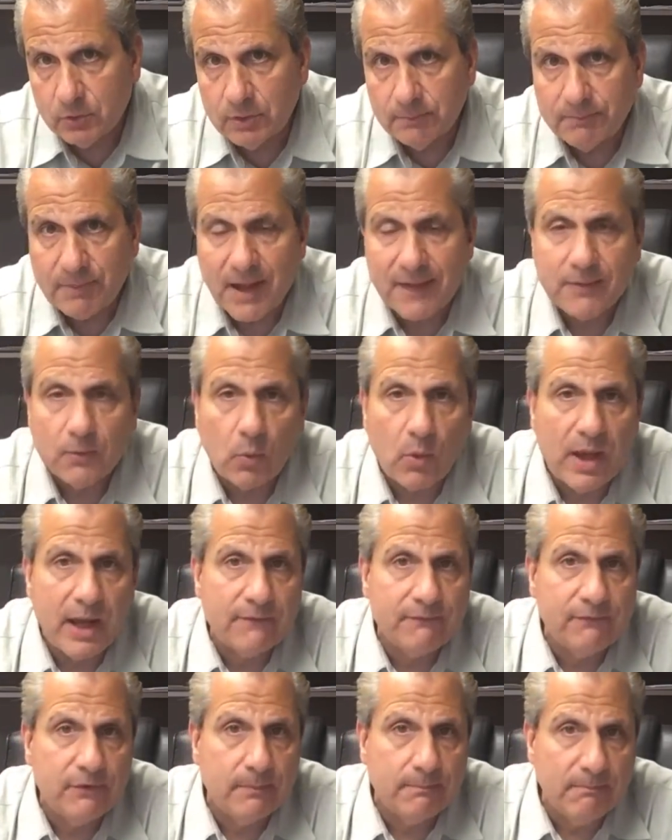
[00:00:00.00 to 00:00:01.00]
And by the way,
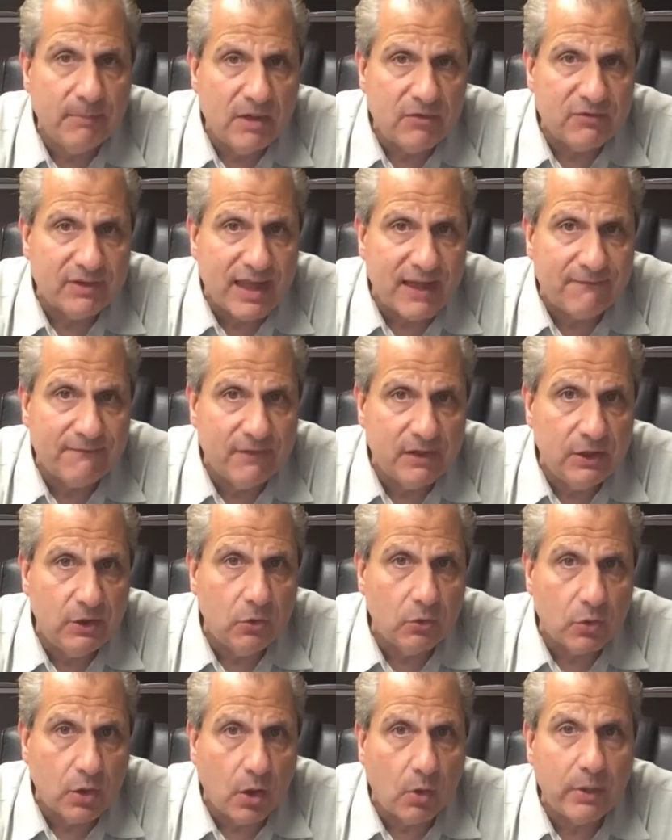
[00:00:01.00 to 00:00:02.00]
if you missed that
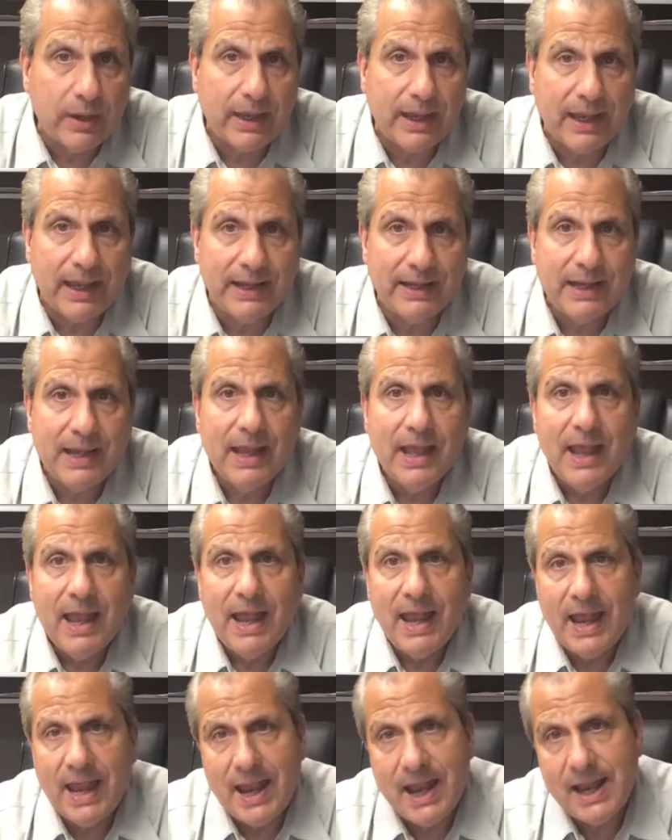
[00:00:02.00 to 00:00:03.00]
video, go ahead
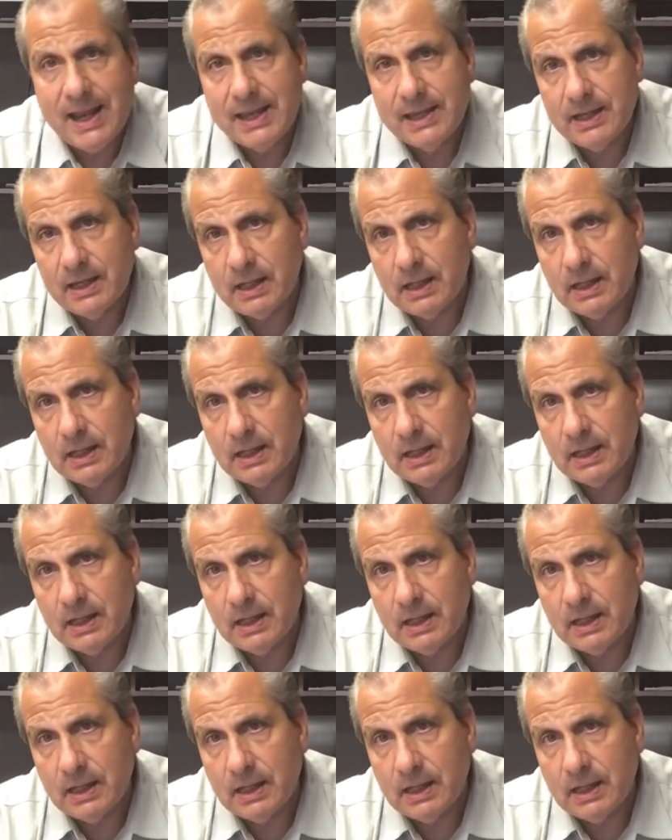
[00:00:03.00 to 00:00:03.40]
and